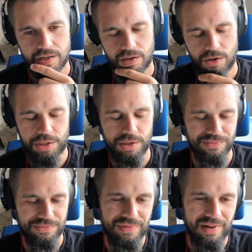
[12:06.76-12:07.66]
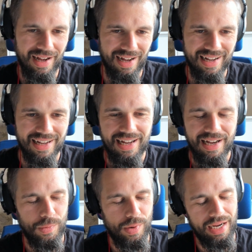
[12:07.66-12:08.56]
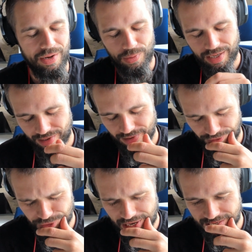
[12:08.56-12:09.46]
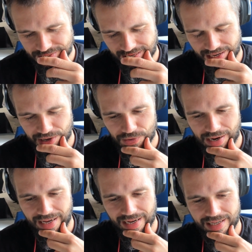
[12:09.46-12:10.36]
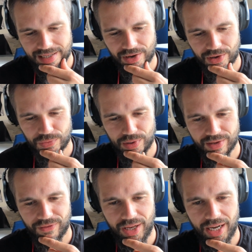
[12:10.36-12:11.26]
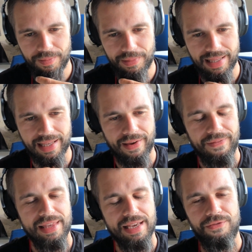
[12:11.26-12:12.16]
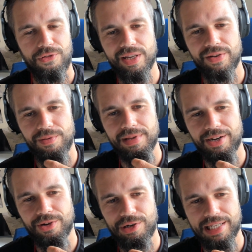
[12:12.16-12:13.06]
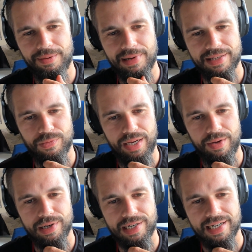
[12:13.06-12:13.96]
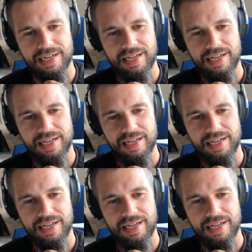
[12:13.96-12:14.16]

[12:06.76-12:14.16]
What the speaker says: Awesome. We a few days ago, I talked with Philip and folks from the core team, and we were